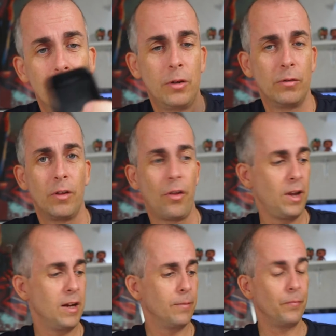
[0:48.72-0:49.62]
cute
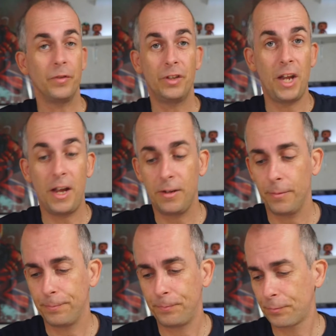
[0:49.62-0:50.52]
thing, dead.
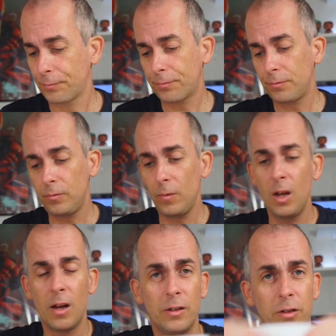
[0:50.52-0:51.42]

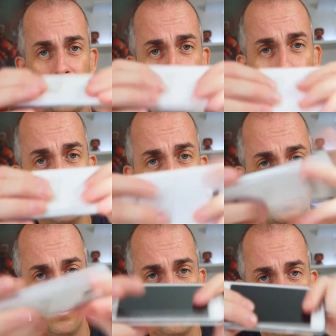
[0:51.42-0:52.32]

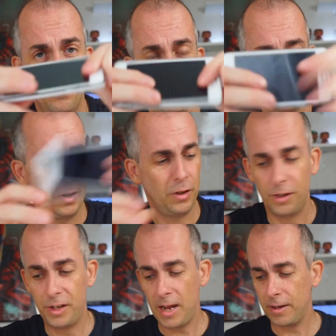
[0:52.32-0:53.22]
Samsung,
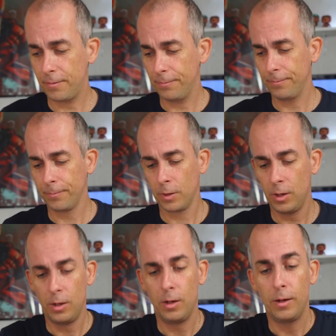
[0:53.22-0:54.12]
dead.
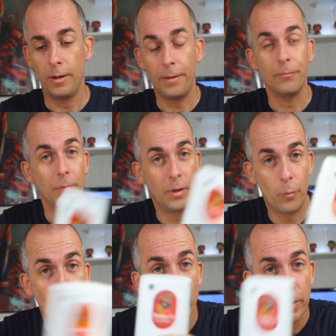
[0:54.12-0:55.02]

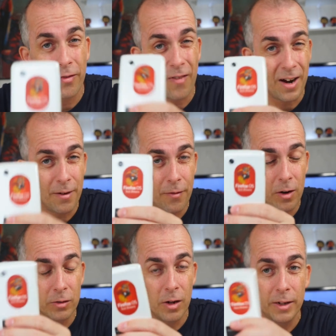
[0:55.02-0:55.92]
One with
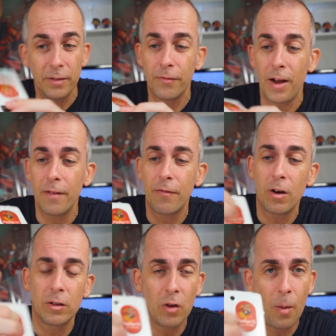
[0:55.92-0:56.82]
Firefox on it,
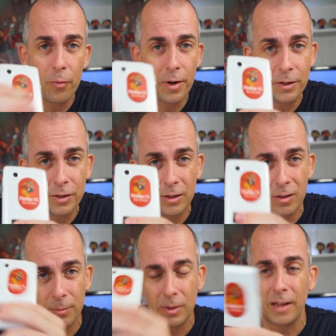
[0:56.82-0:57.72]
Firefox operating
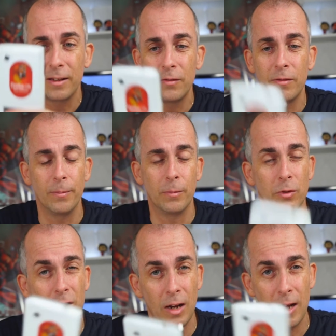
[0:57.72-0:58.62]
system. Got this from
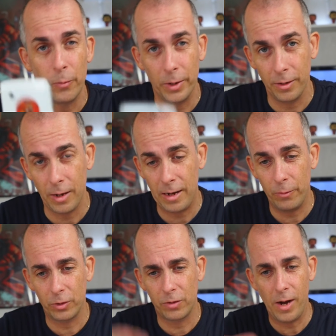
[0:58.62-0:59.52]
Mozilla when I
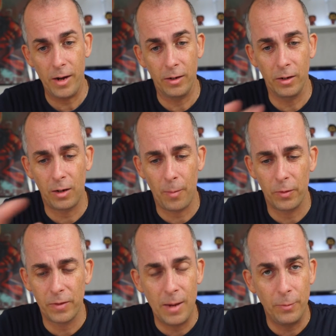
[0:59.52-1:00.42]
was creating a
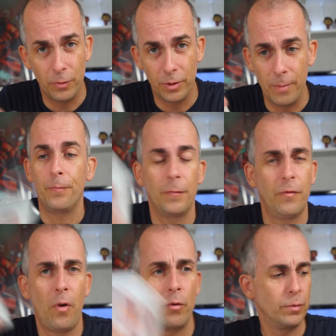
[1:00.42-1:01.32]
couple of games for them.
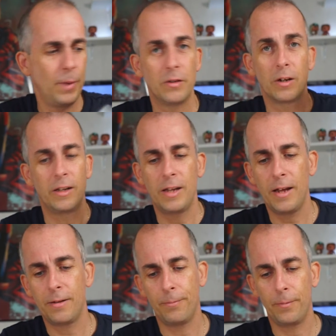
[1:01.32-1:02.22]
Phone is basically
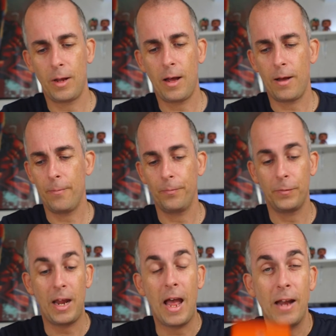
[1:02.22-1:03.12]
dead.
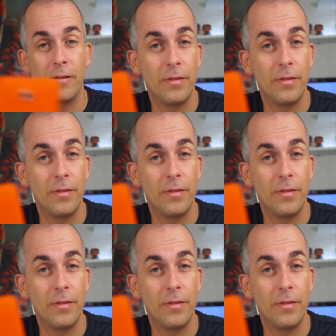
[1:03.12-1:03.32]
They had a